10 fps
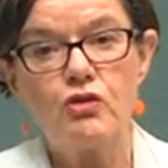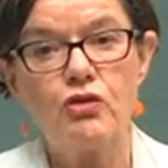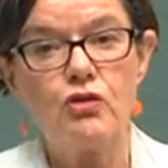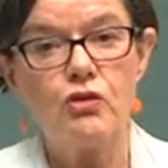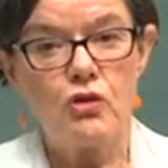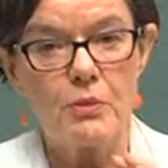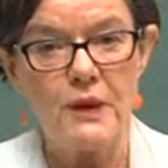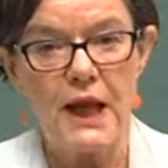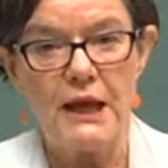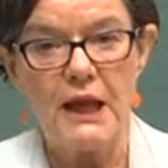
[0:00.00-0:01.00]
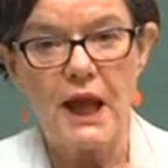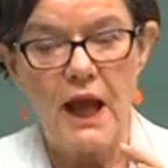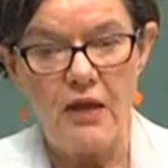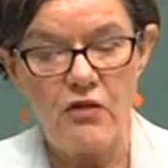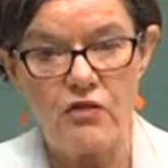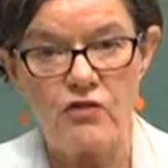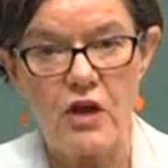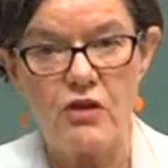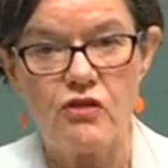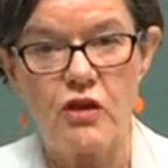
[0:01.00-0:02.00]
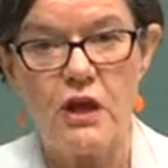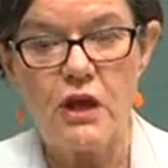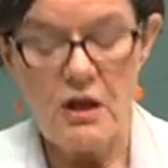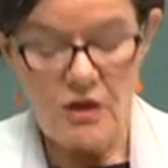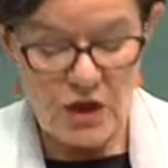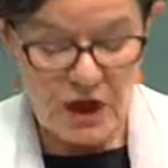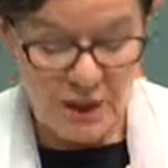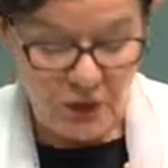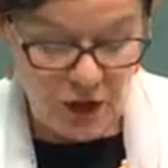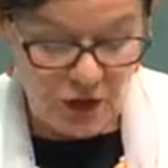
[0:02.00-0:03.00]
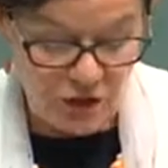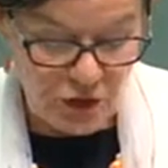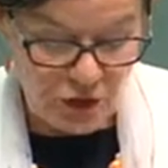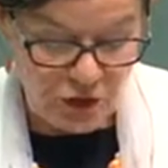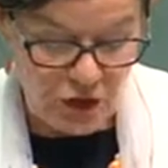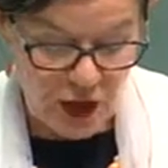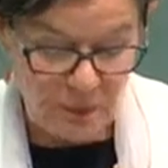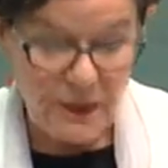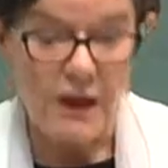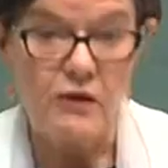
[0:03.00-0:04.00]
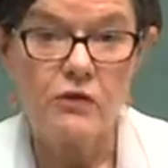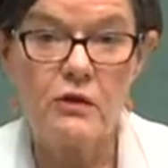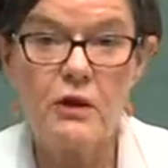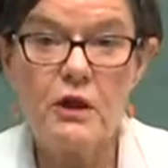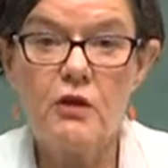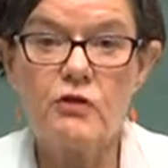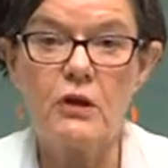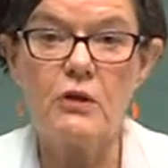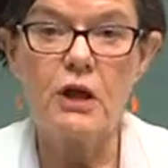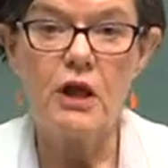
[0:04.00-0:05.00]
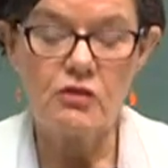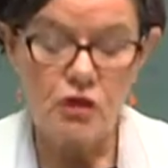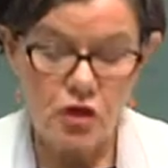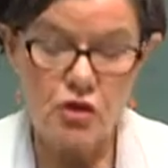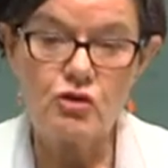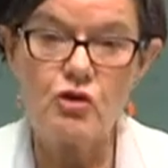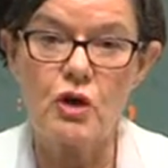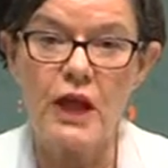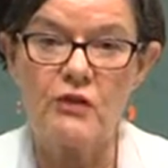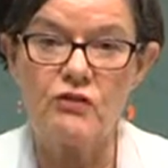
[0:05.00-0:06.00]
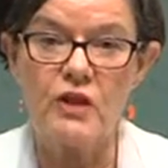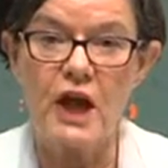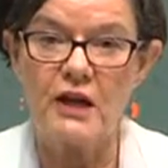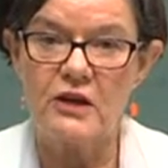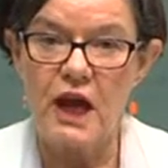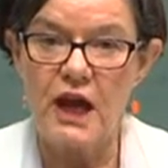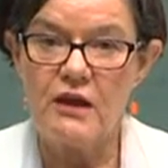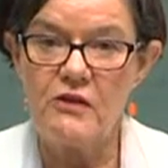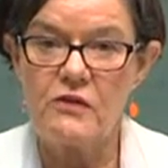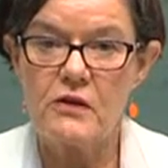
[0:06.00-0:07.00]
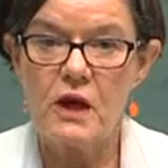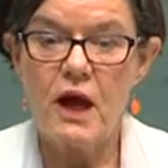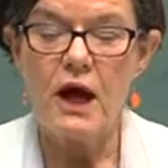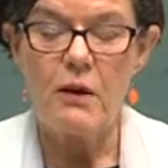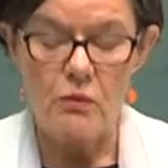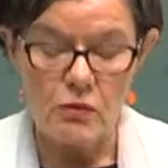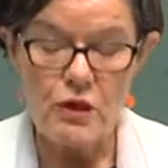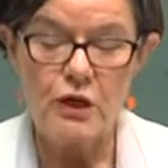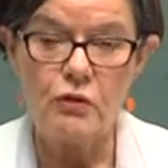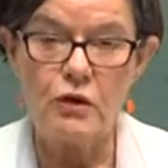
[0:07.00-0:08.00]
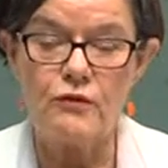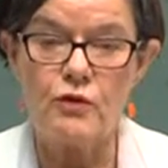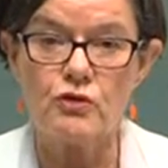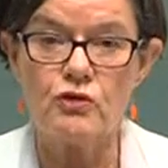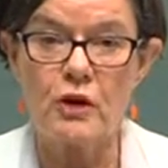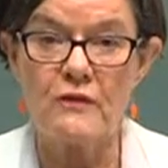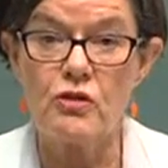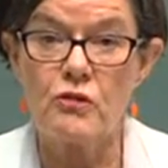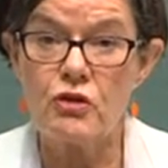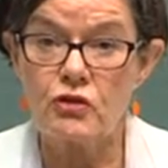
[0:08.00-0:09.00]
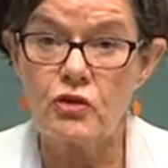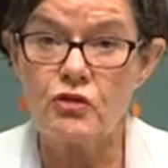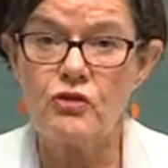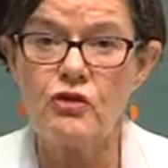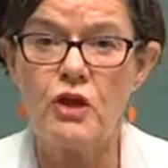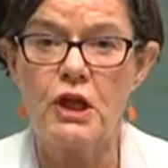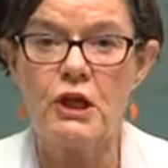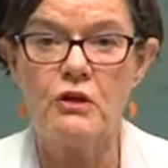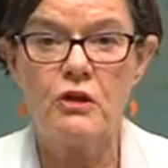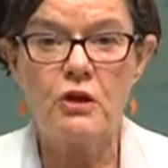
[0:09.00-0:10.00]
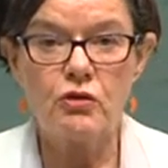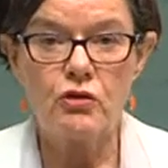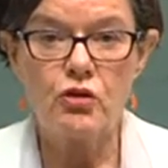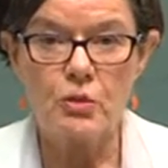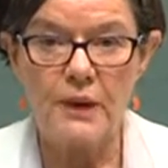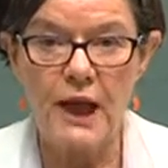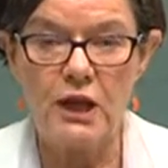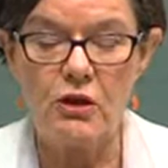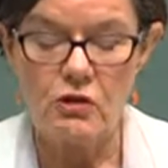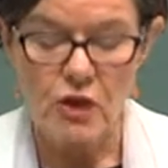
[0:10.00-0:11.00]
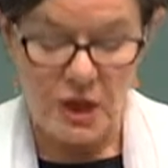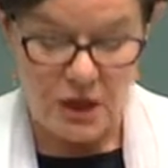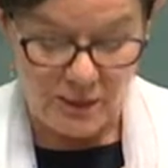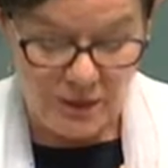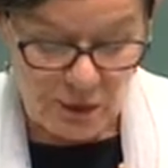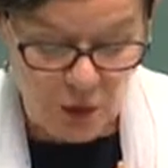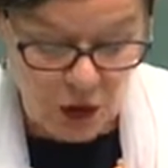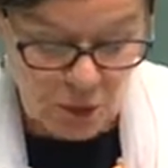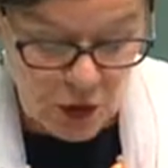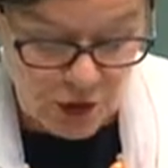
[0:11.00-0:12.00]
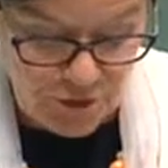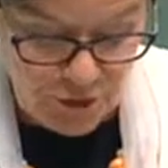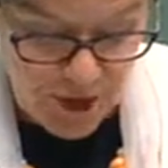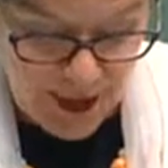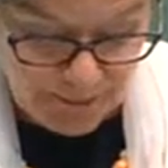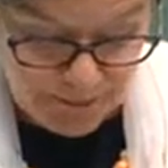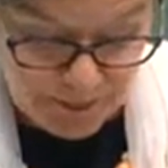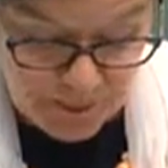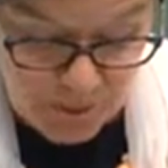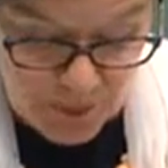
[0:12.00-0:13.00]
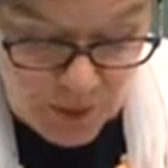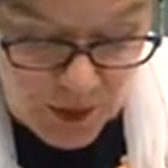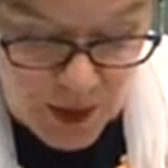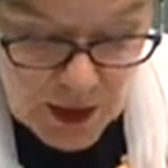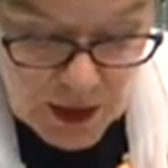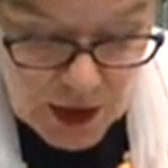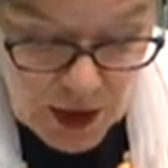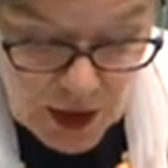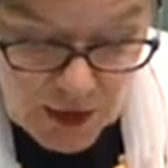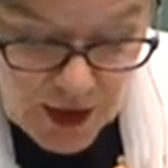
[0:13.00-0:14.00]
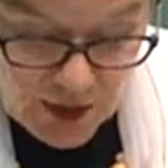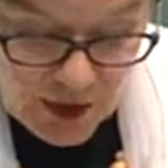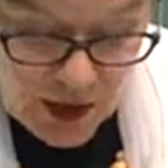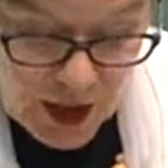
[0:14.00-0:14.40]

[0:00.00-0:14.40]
to do the planning and the strategy that enable these deals to take place. So here's a huge call out to the RDAs. We're really looking forward to you having the resources you need to do the planning you need, that we can work from that. The other